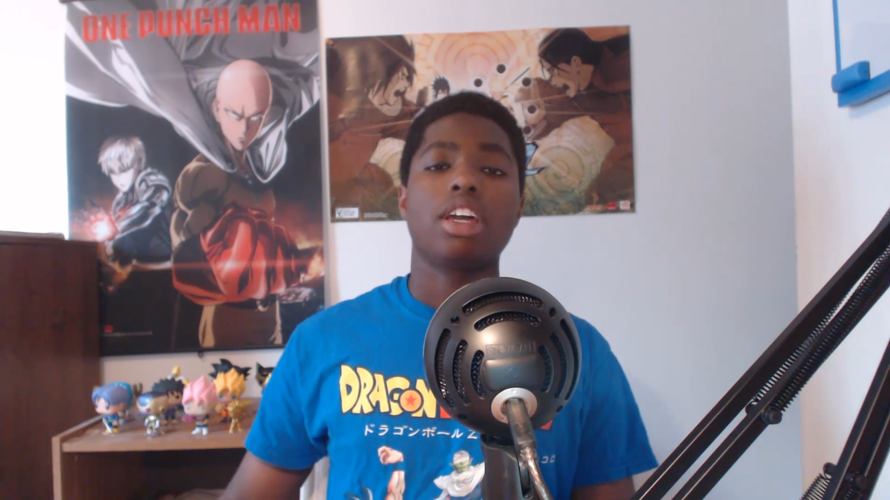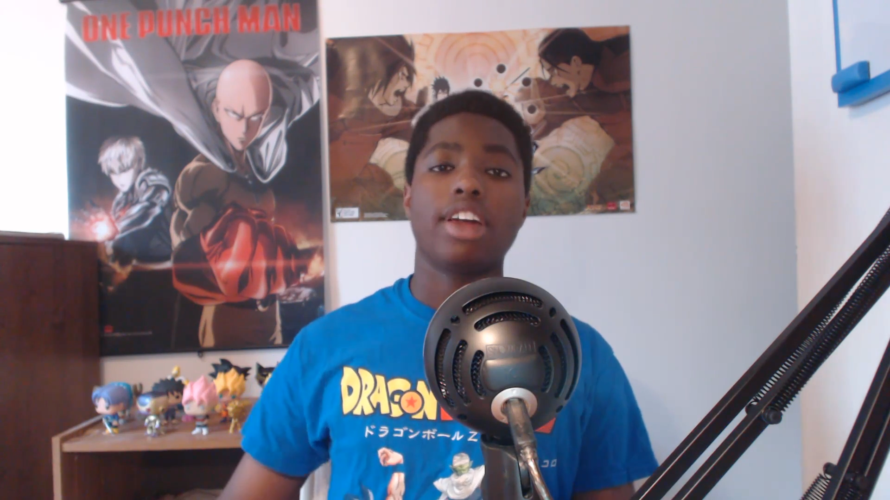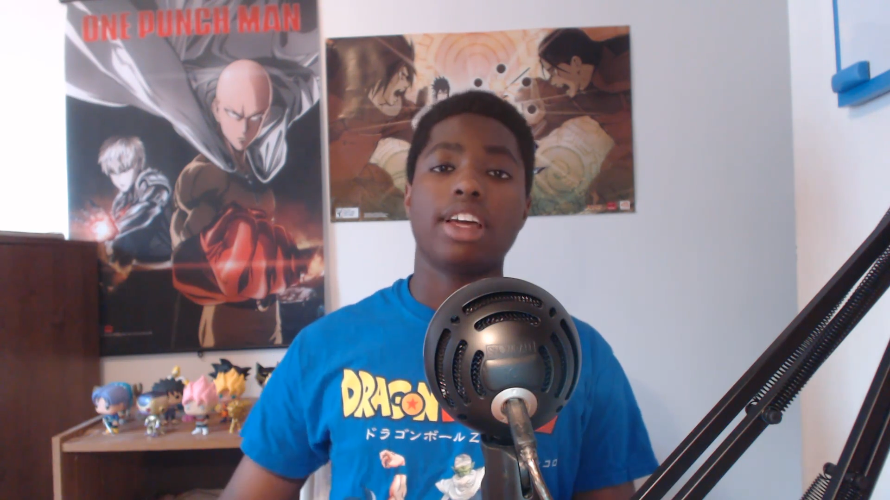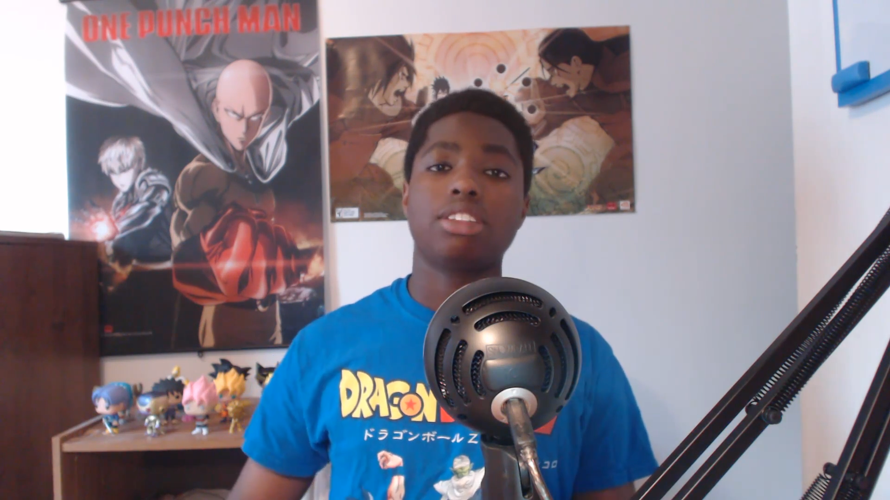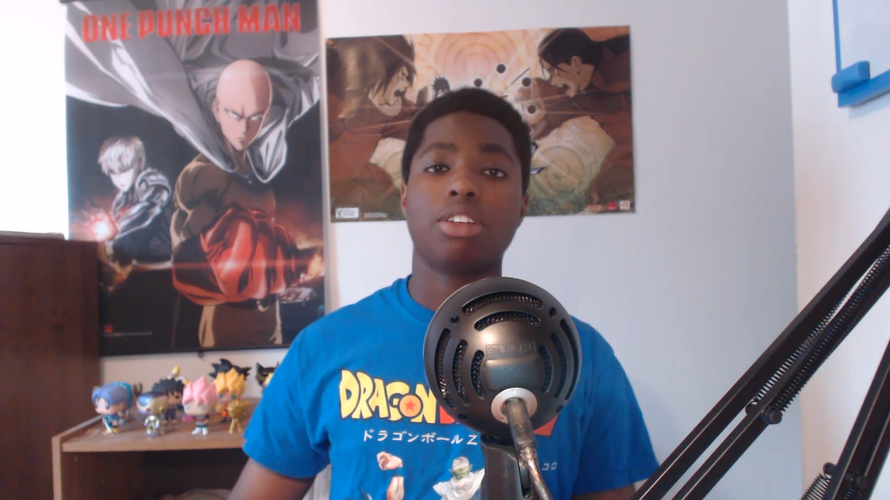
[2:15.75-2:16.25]

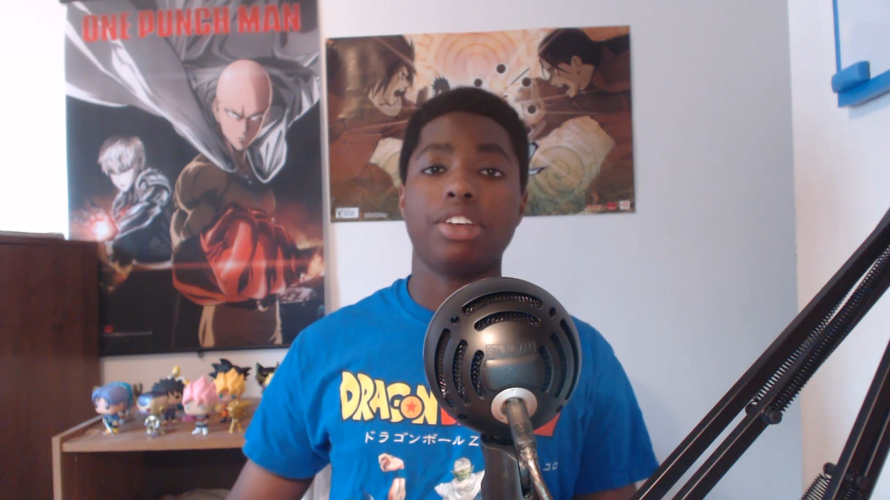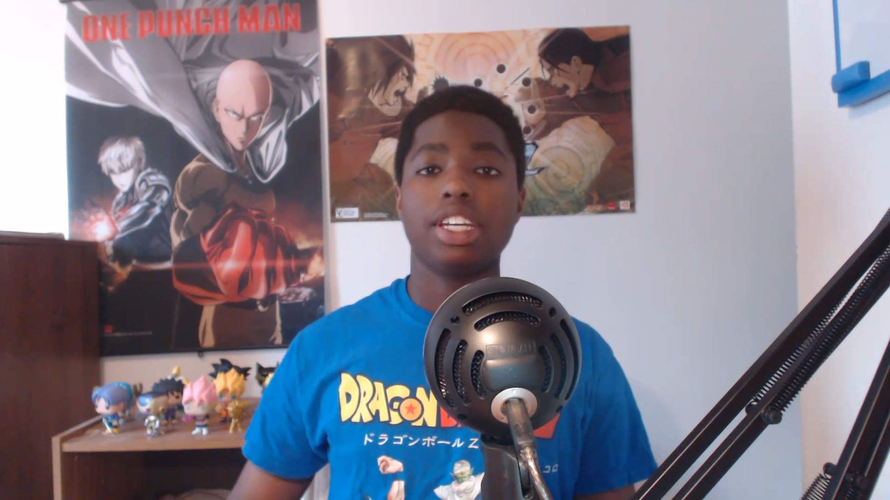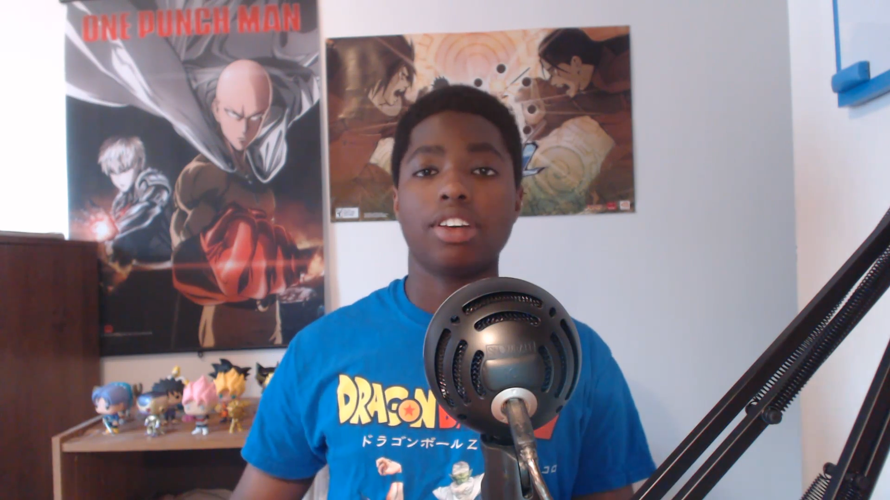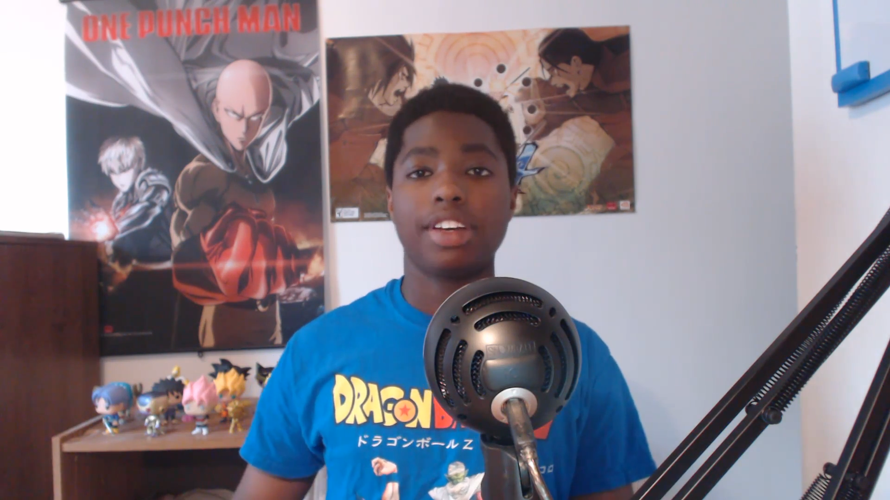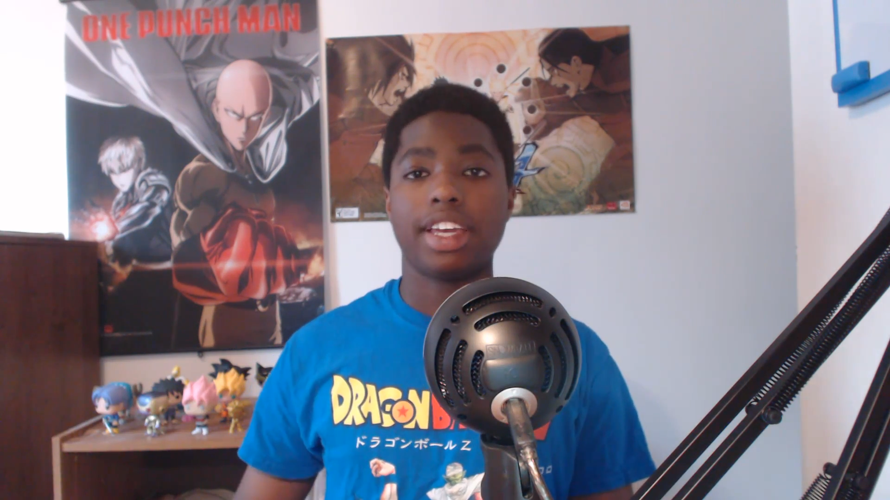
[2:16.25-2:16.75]
Gran
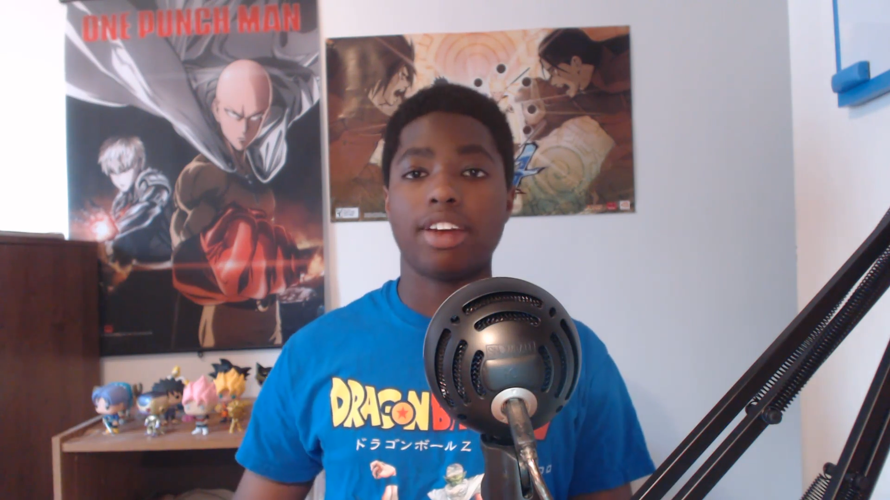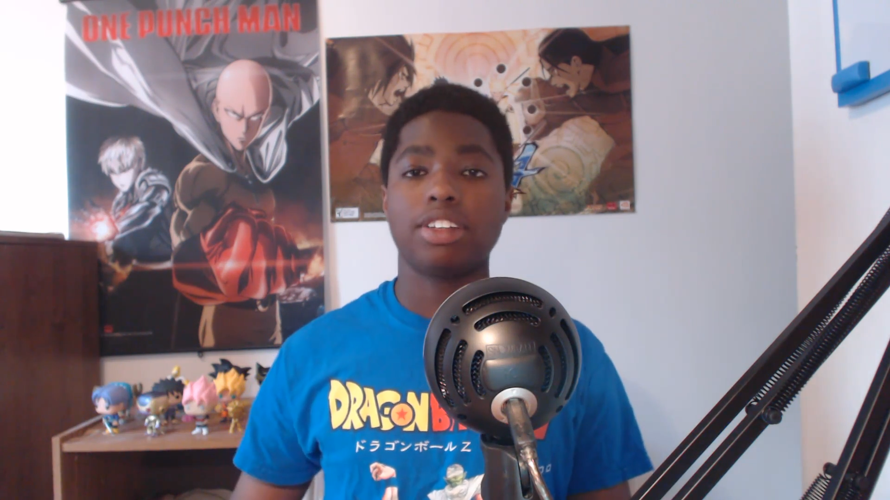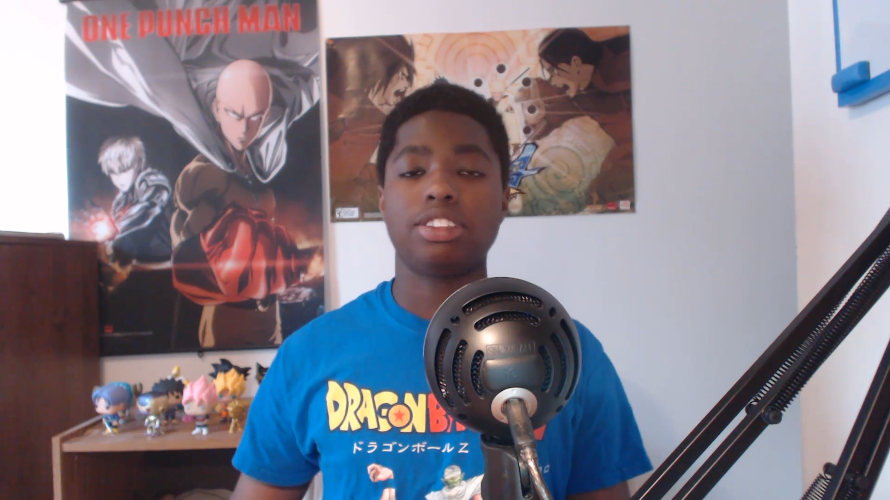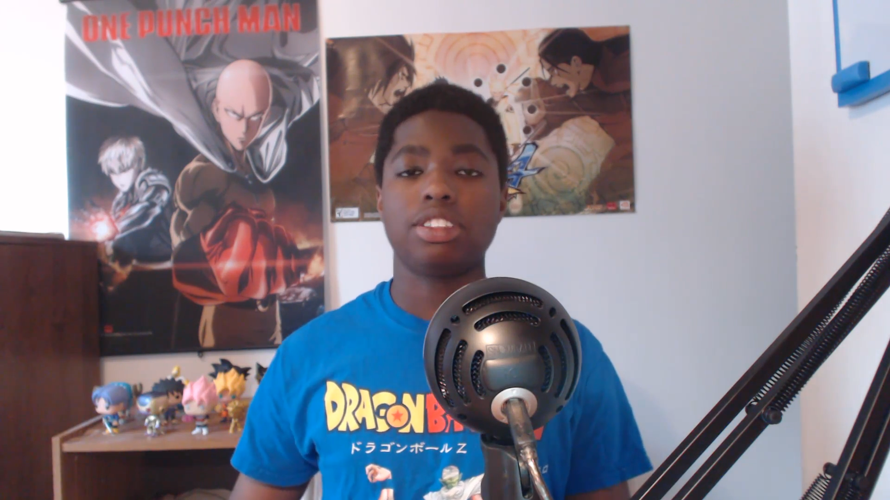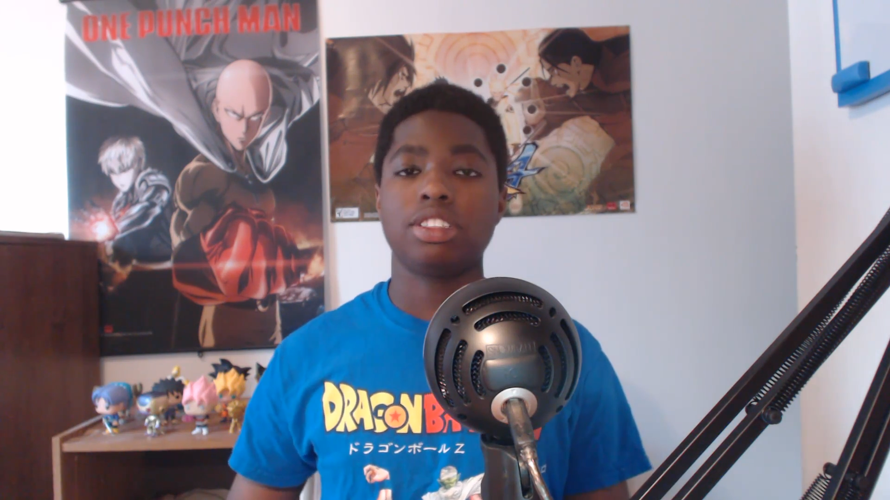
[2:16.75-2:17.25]
Torino again,
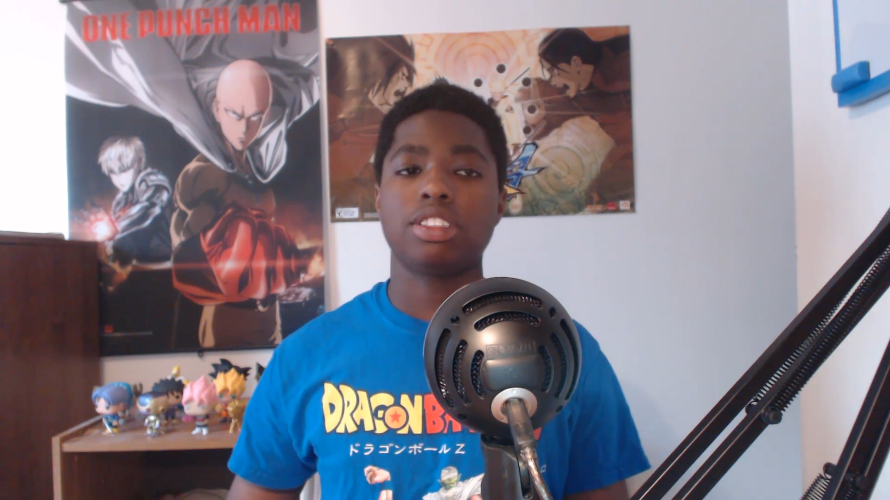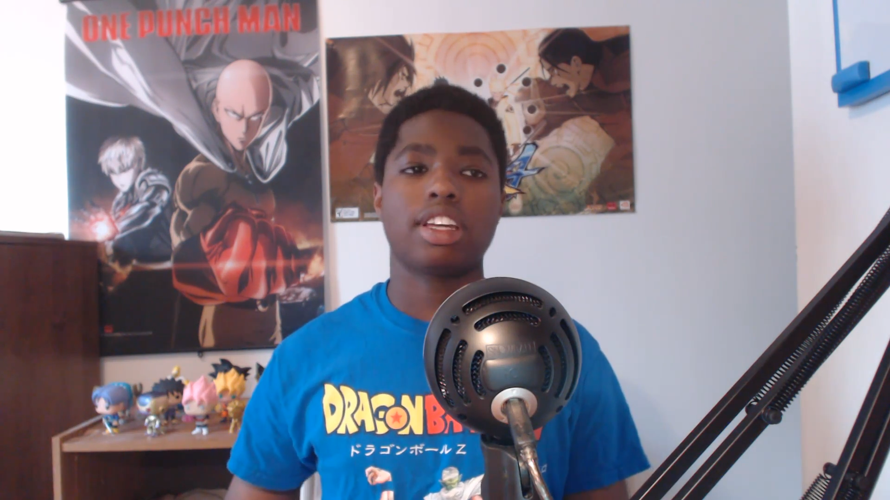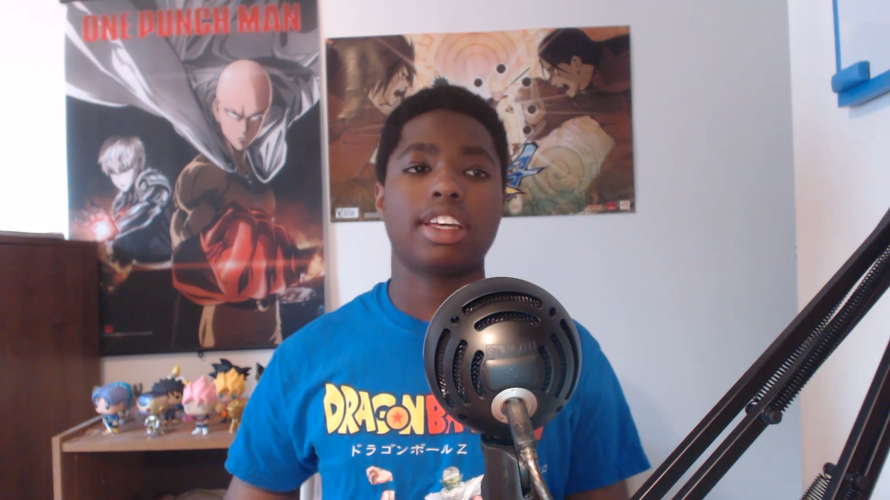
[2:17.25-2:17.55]
which is,